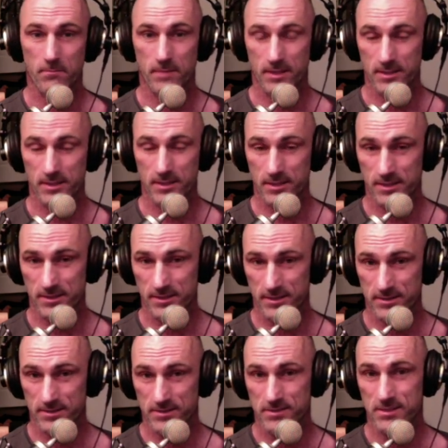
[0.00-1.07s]
Mid index
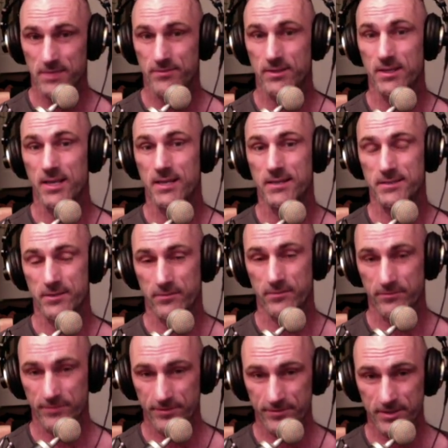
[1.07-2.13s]
is
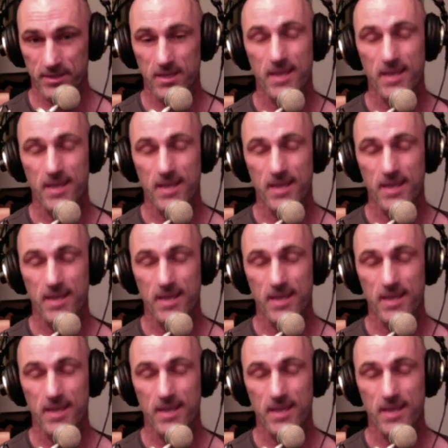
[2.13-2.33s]
8750.